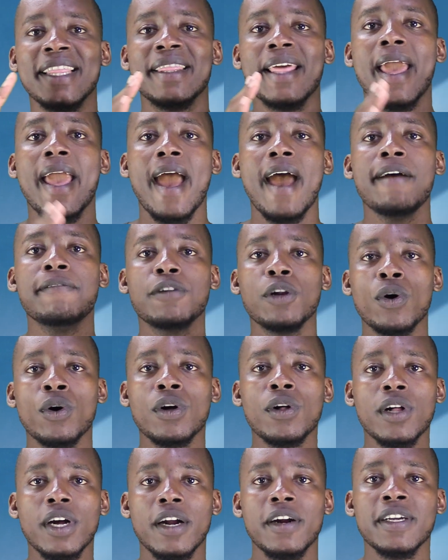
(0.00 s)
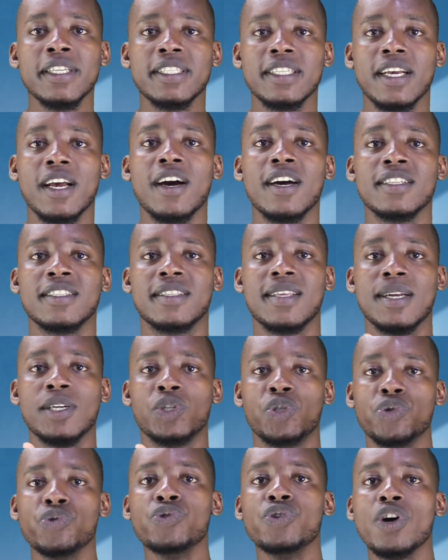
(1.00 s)
they have local currency cards
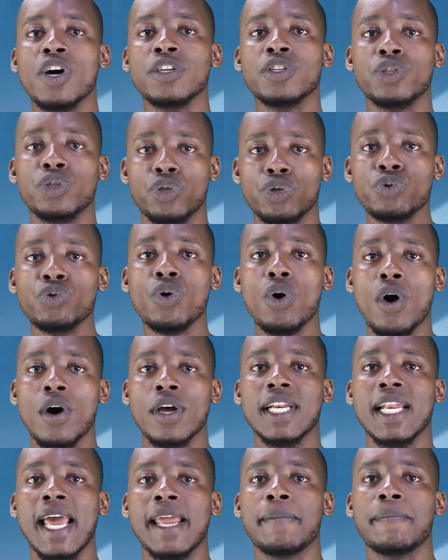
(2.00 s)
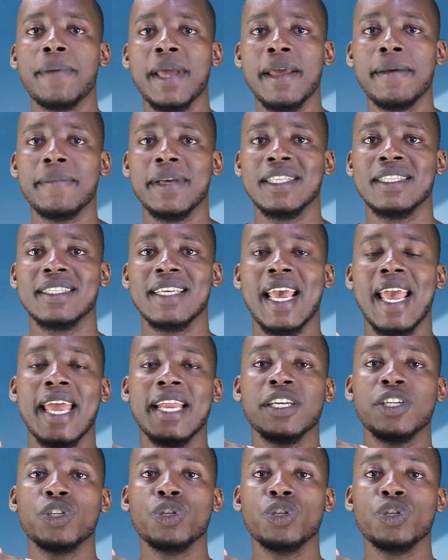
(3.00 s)
that do not do online payments and